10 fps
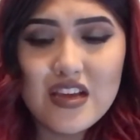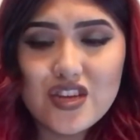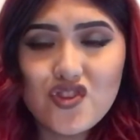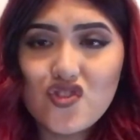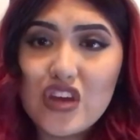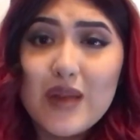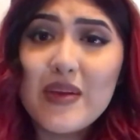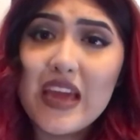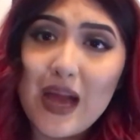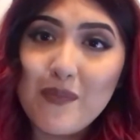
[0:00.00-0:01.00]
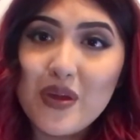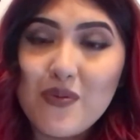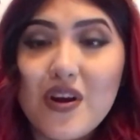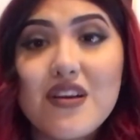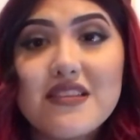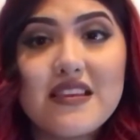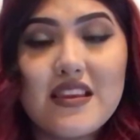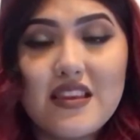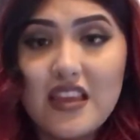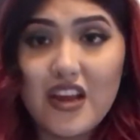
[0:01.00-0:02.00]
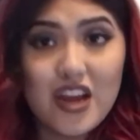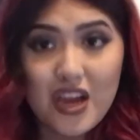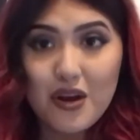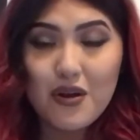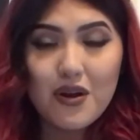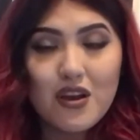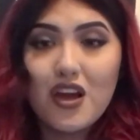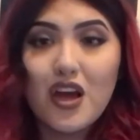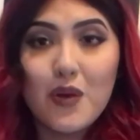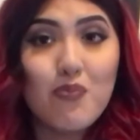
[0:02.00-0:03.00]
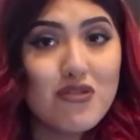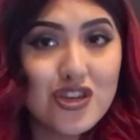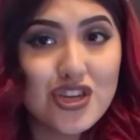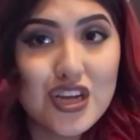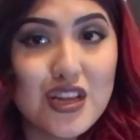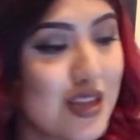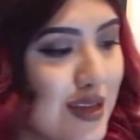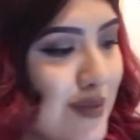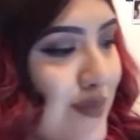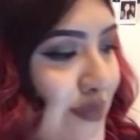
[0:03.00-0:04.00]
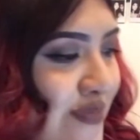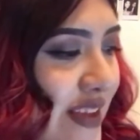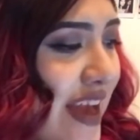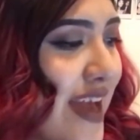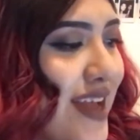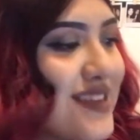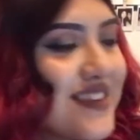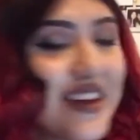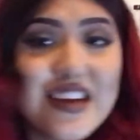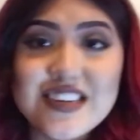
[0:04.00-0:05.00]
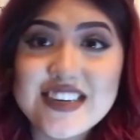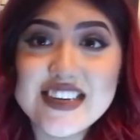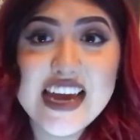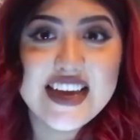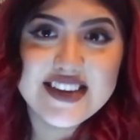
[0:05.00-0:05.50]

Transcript: Just try to be happy while they're here. Gotta appreciate them. And yeah,